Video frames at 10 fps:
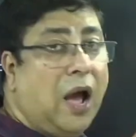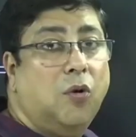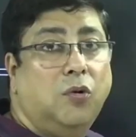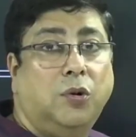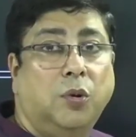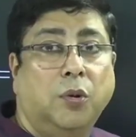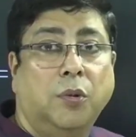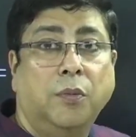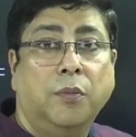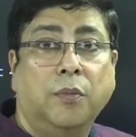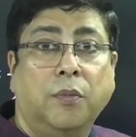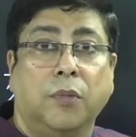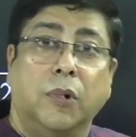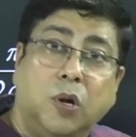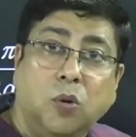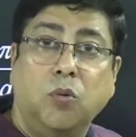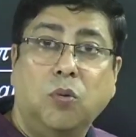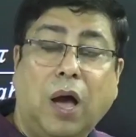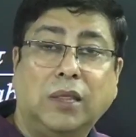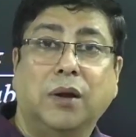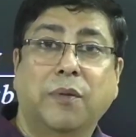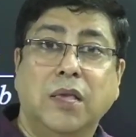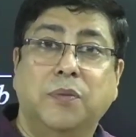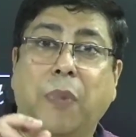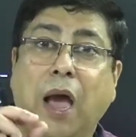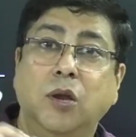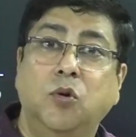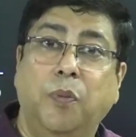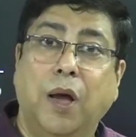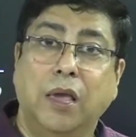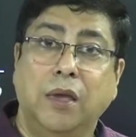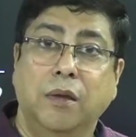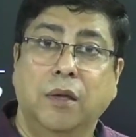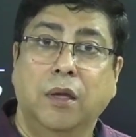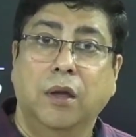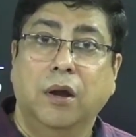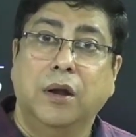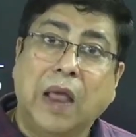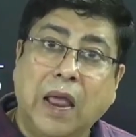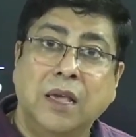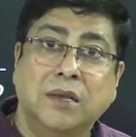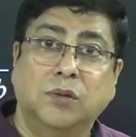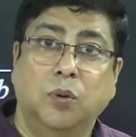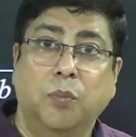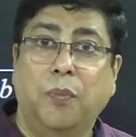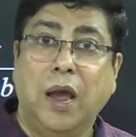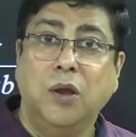out 2, otherwise pi to pi tan x though pi